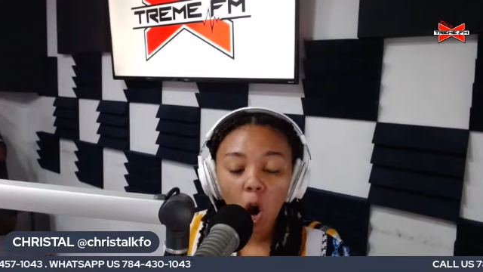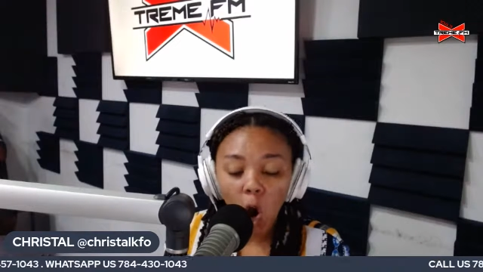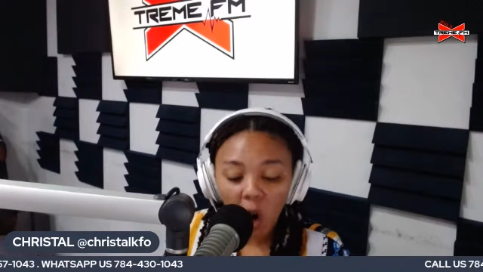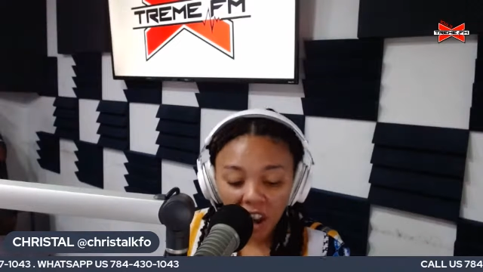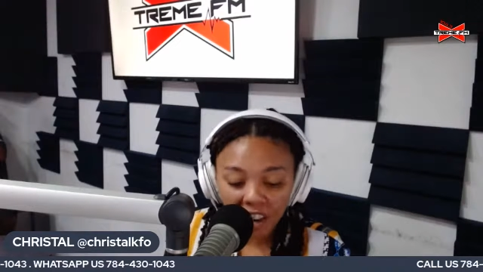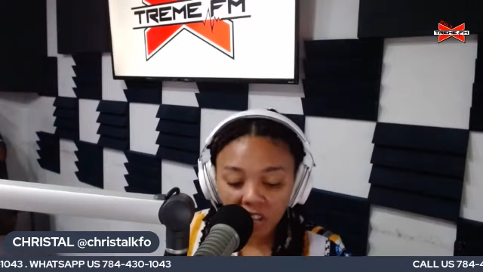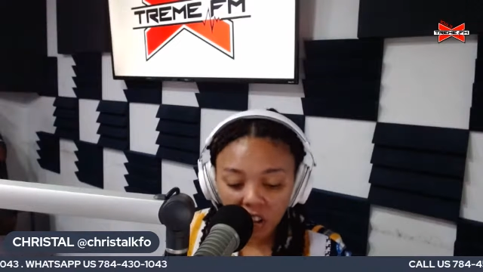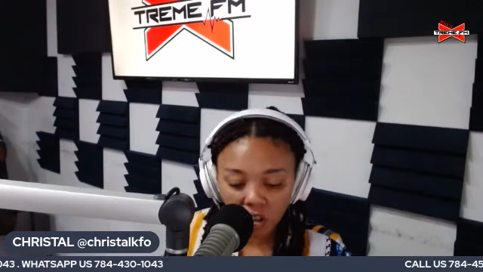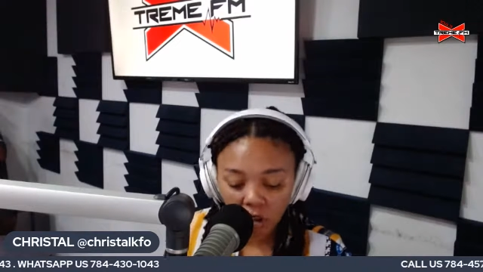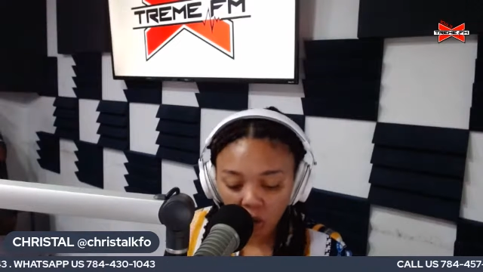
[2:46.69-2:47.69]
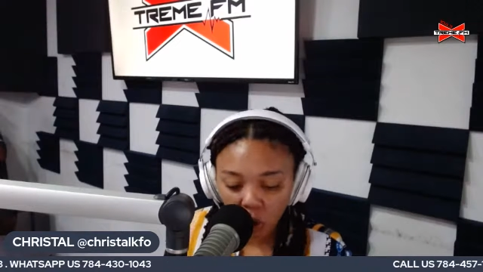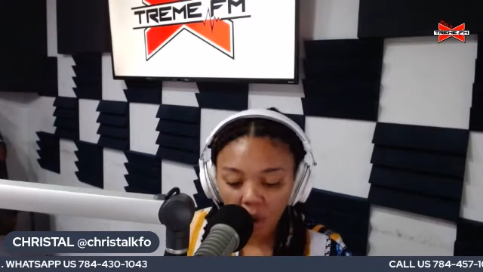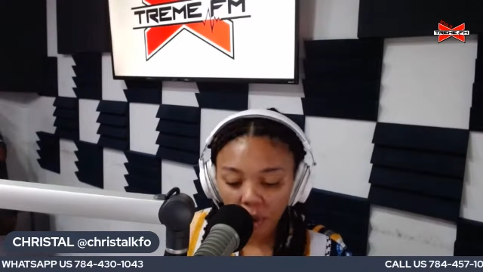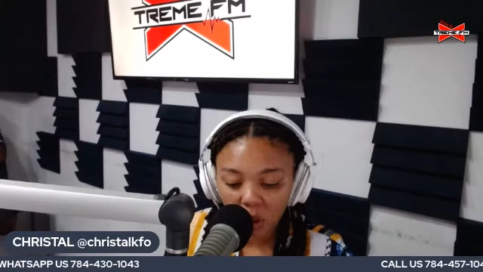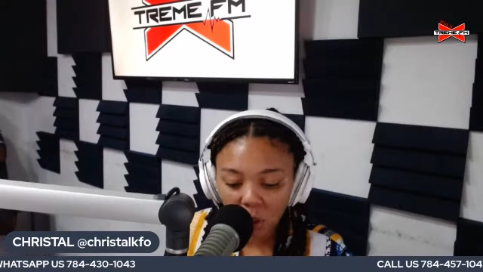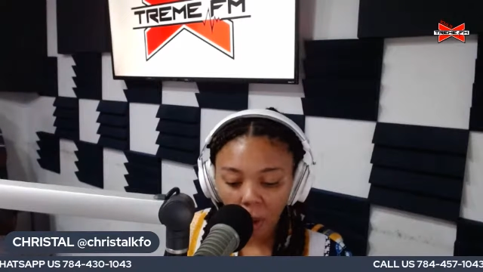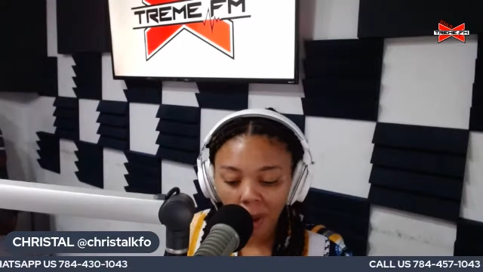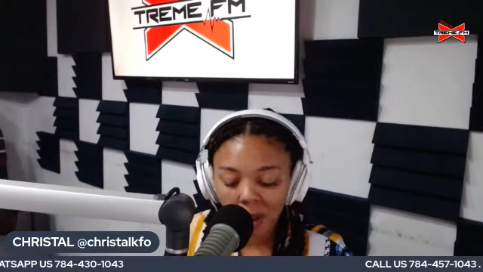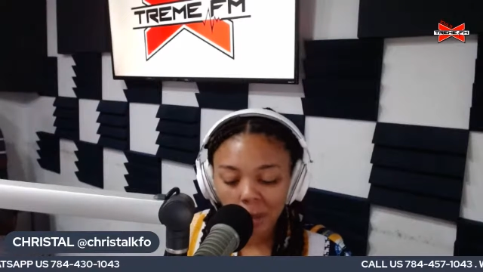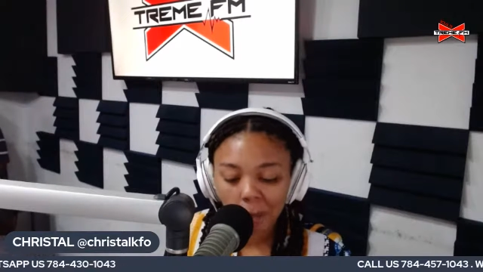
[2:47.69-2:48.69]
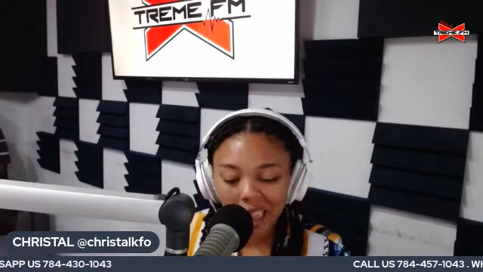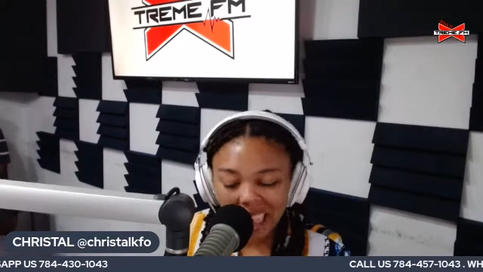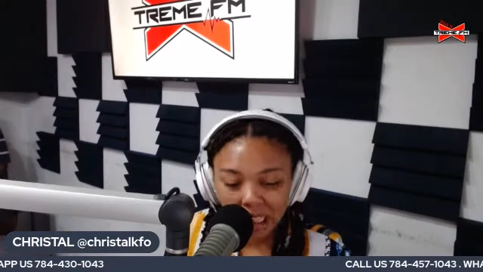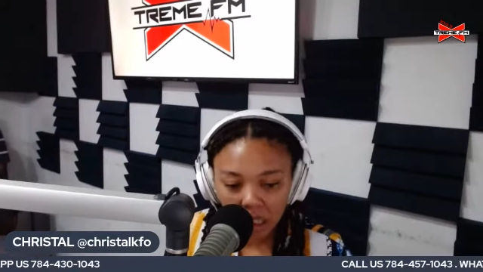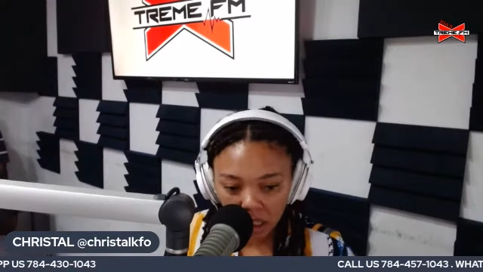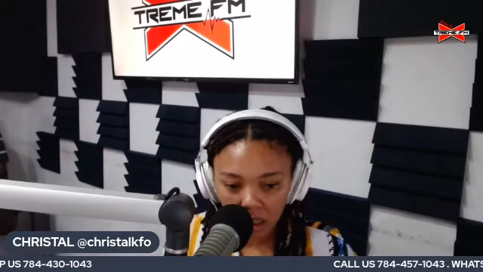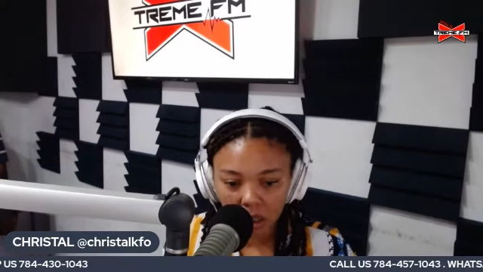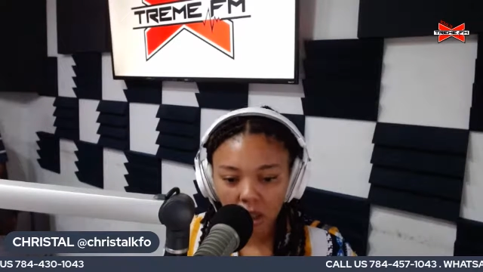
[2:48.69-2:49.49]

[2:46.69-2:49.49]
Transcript: Or is this the sole responsibility